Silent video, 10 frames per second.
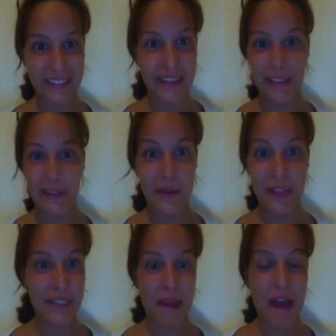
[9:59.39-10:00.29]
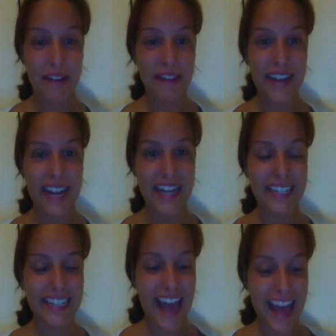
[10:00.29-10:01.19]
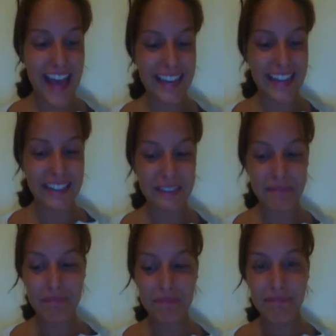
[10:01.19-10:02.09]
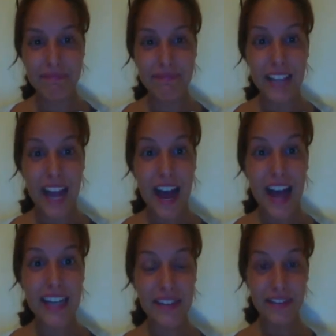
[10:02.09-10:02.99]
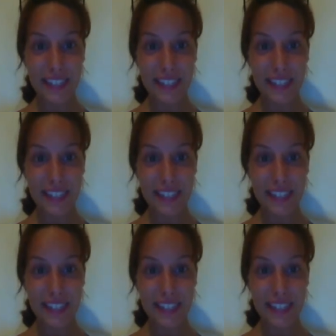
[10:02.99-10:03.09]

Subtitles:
through this mountain range, and I definitely